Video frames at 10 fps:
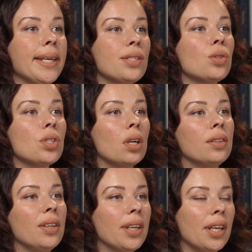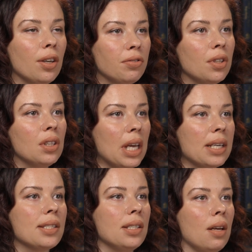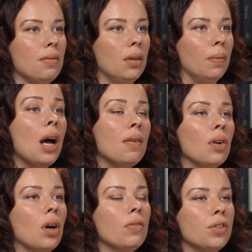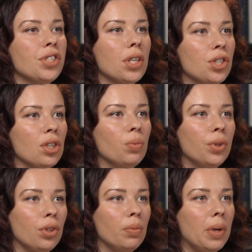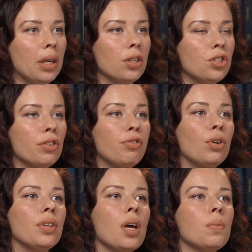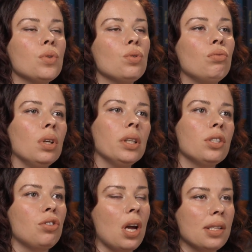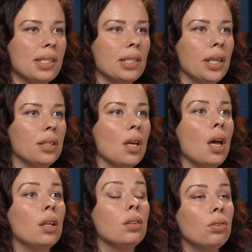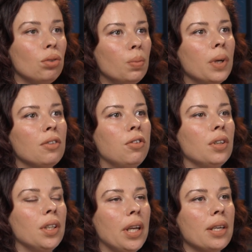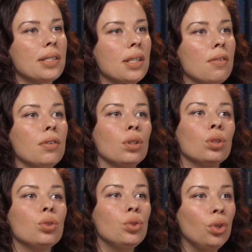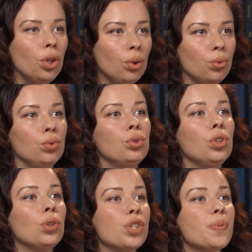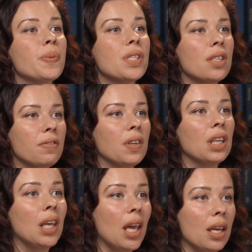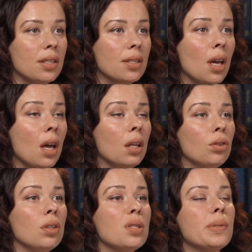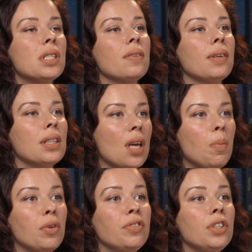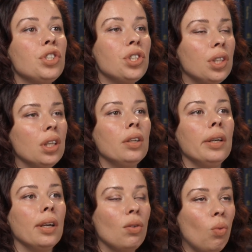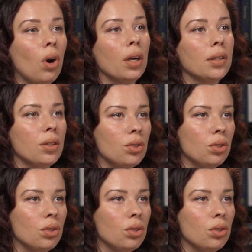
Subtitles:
as you start thinking of the next level, have a conversation with your manager for them to really translate the rubric for the next level to you, to your specific case, to the specific type of engineering and work that you